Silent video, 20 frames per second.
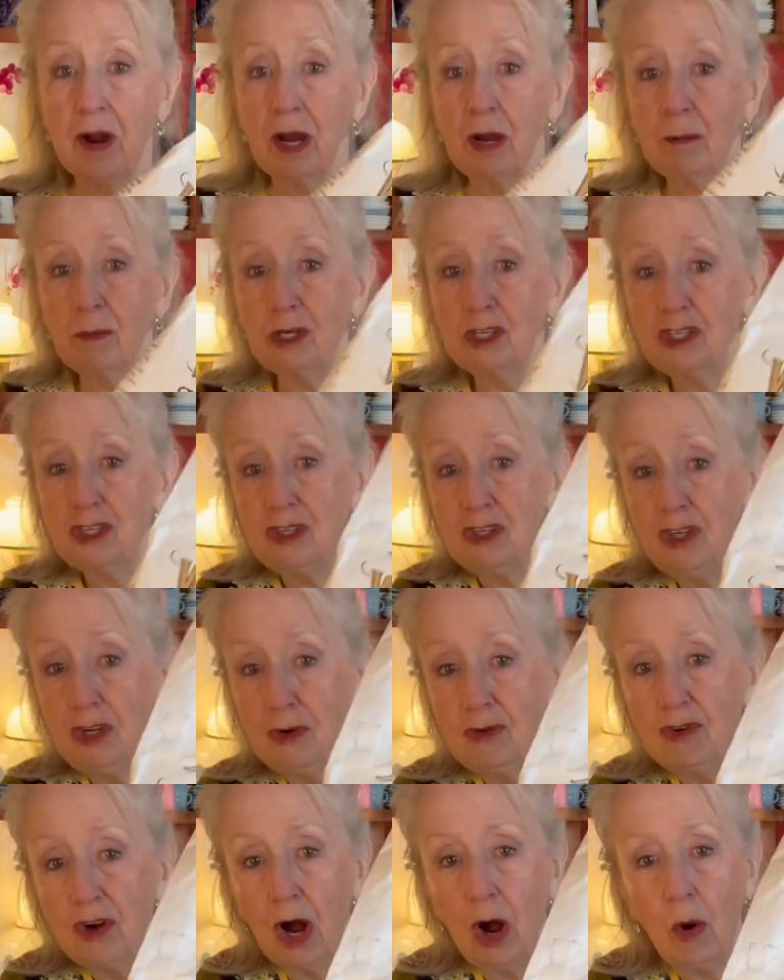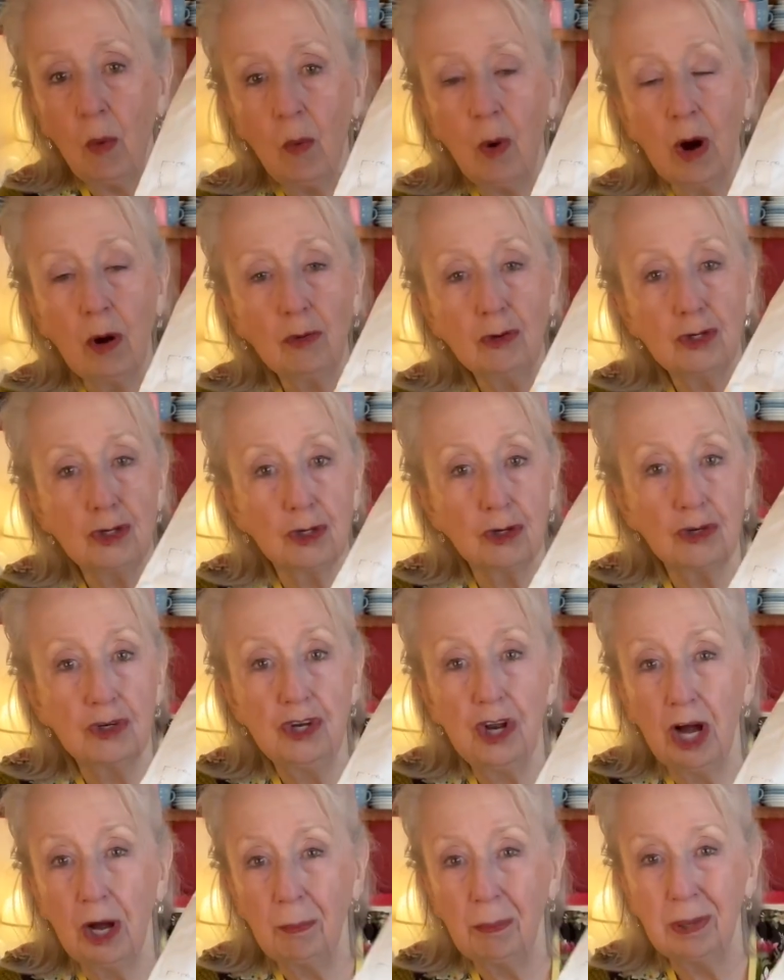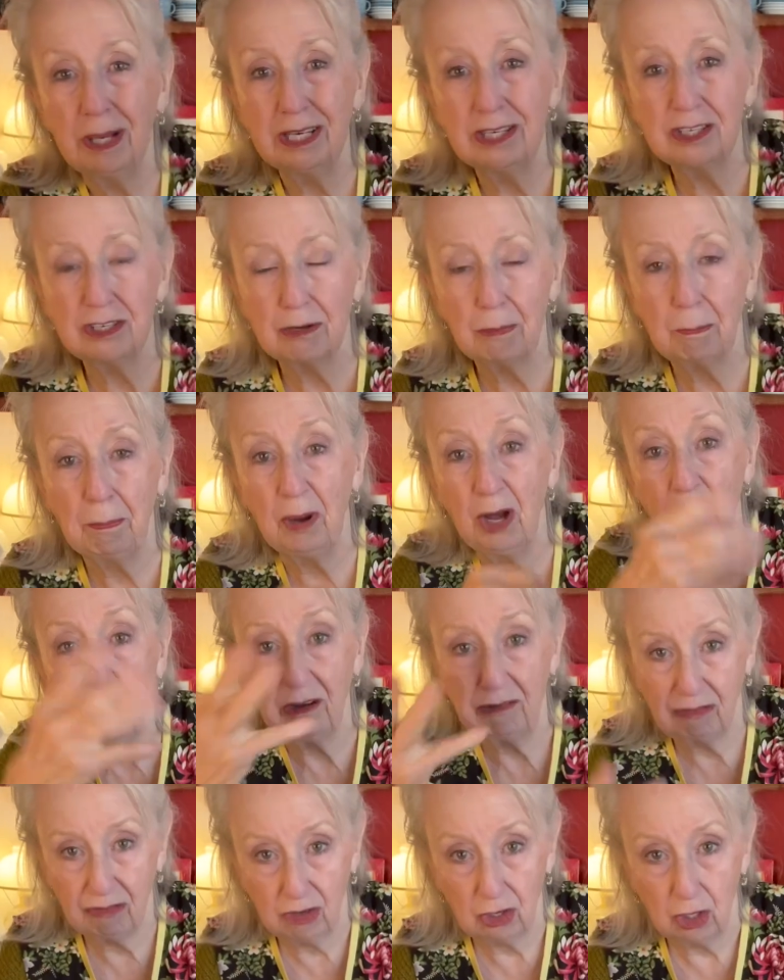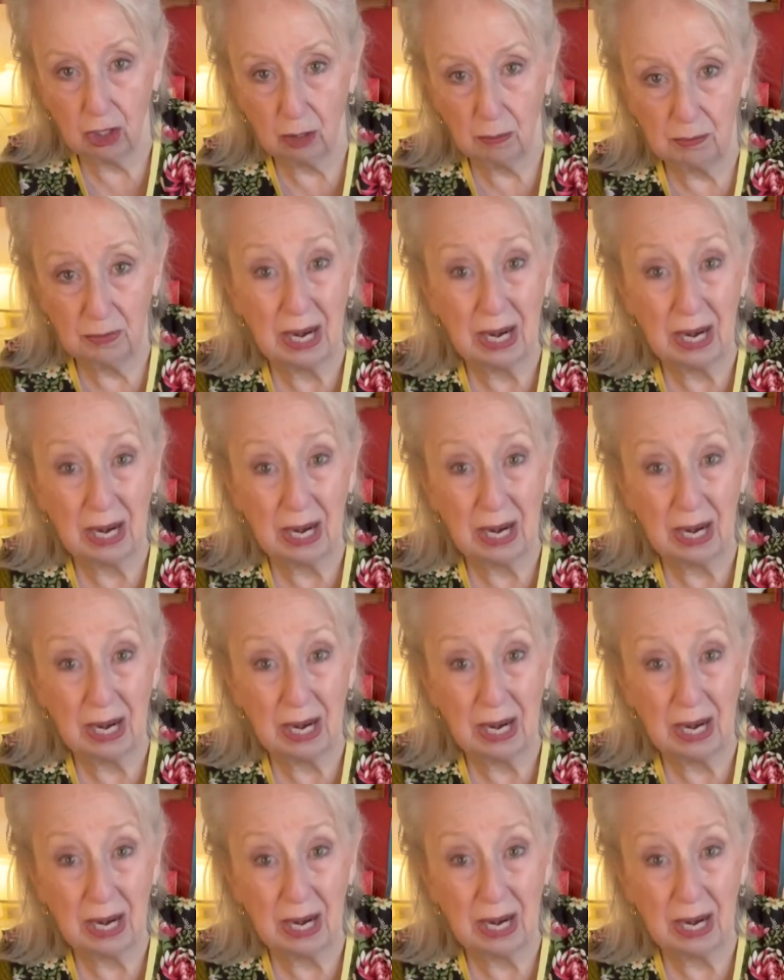But you don't want your dumplings to puff up.